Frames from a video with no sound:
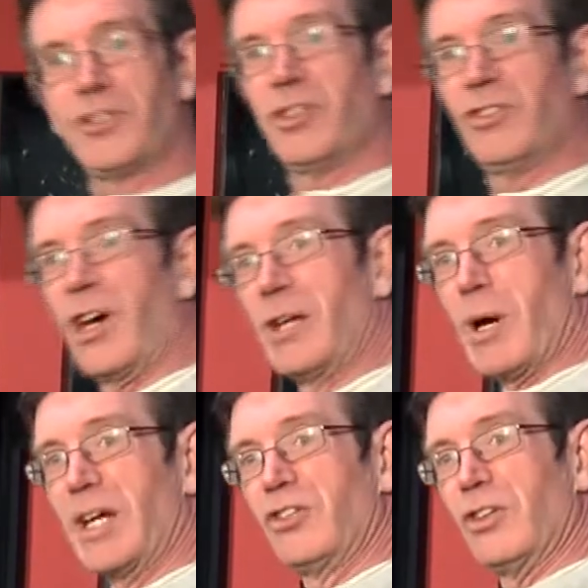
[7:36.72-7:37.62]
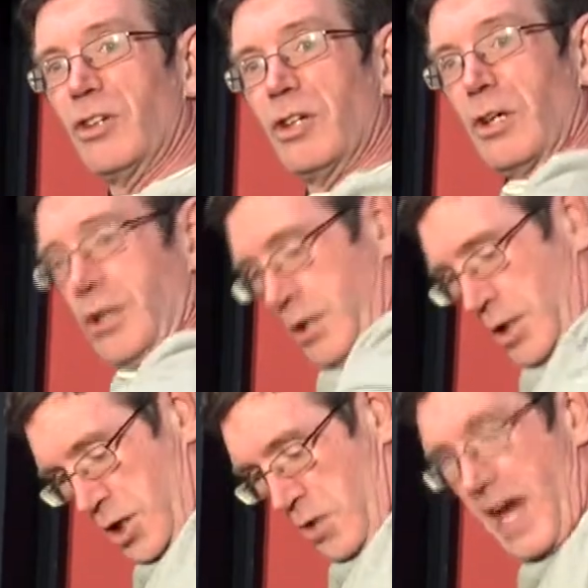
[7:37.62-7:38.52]
I turn sideways,
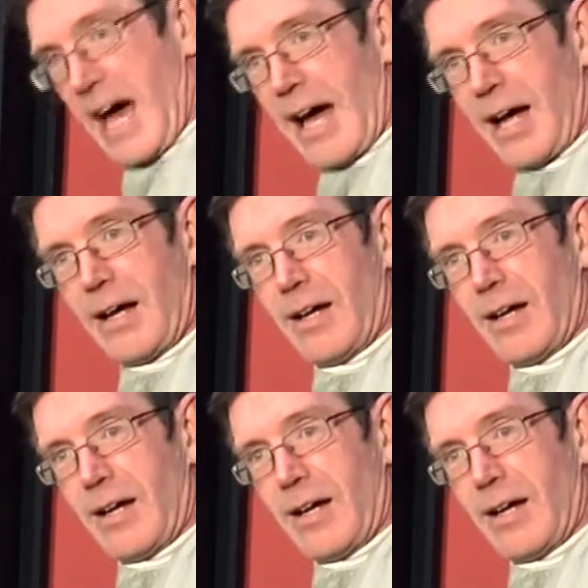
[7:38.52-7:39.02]
do that,